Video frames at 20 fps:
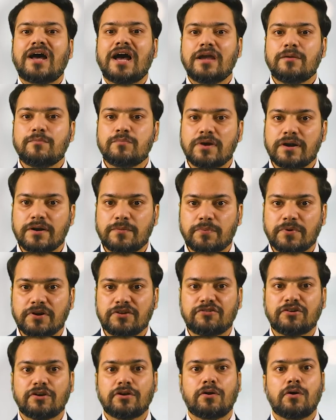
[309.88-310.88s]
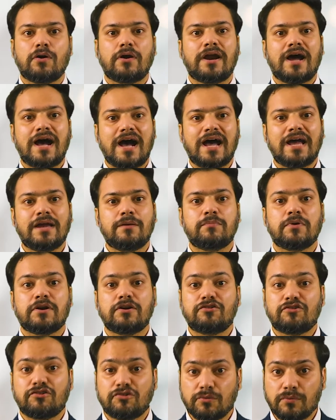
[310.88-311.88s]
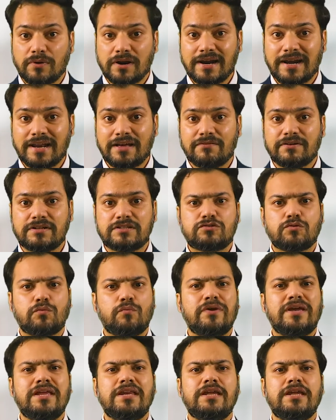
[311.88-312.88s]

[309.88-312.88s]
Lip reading: high blood pressure or high blood sugar levels, we